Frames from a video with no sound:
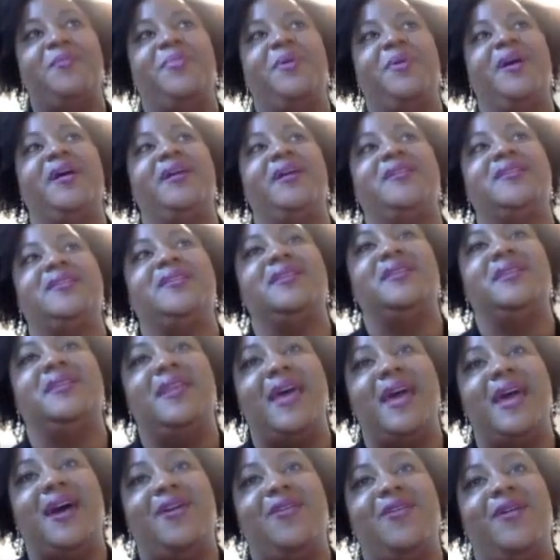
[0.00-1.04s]
But
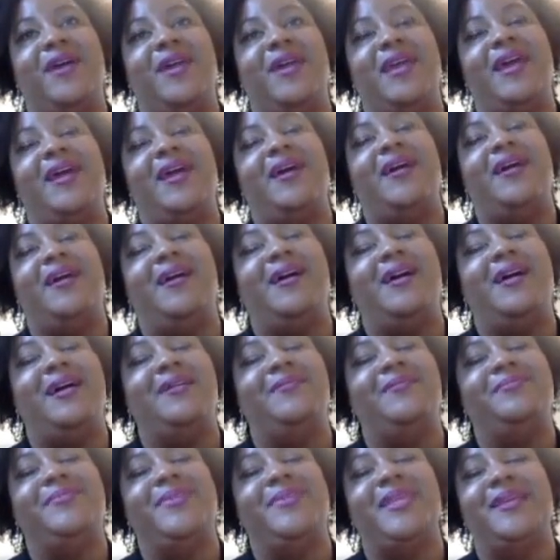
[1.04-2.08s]
now, and
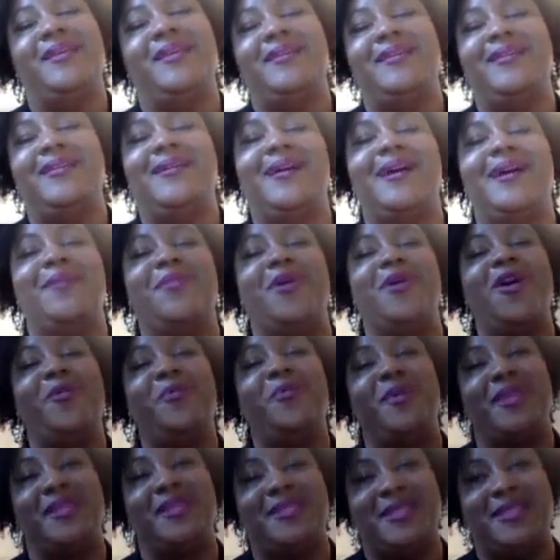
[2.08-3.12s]
I'm
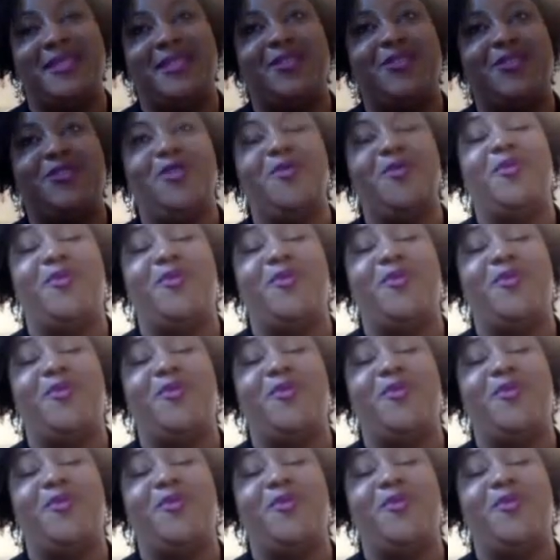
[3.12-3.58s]
hoping this isn't true,